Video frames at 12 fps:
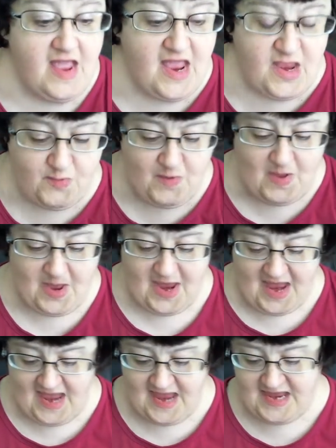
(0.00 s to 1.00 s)
as well
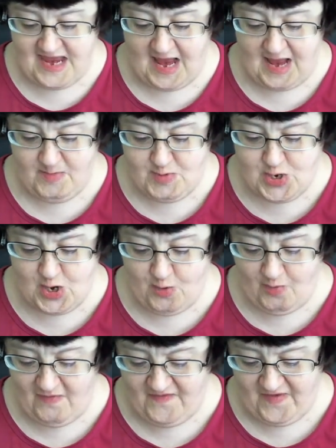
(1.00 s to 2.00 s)
as, hey, let me
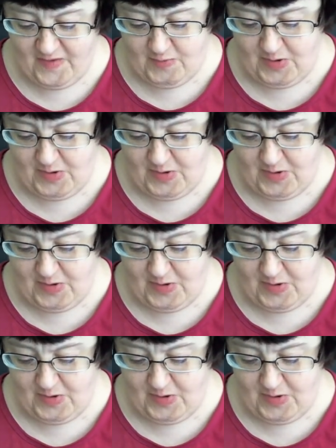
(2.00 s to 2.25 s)
check one thing